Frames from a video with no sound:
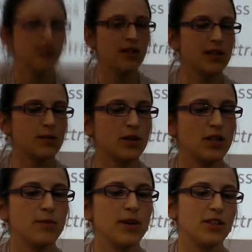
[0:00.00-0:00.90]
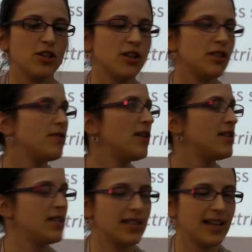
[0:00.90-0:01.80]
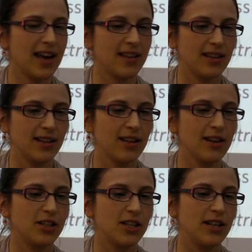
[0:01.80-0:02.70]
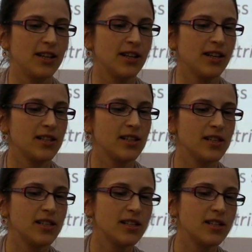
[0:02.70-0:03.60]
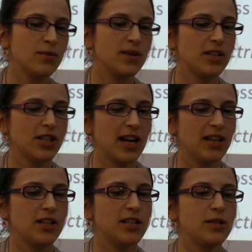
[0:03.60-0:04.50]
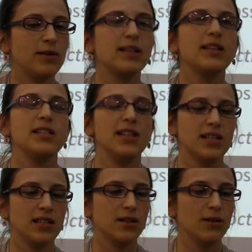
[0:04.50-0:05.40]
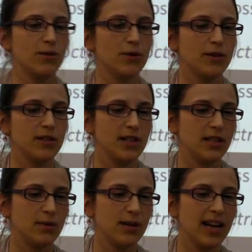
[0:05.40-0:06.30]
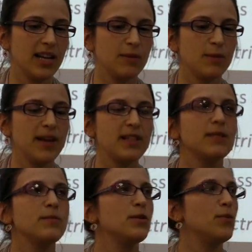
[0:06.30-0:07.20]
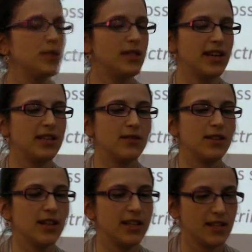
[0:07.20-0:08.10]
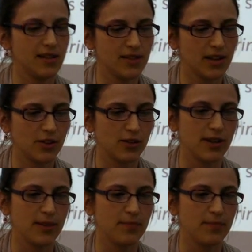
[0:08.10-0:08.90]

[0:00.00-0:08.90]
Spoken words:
especially by the Church Fathers and the Catholic clergy, is consistent with the challenges to ecclesiastical authority that were gaining momentum towards the end of the 19th century.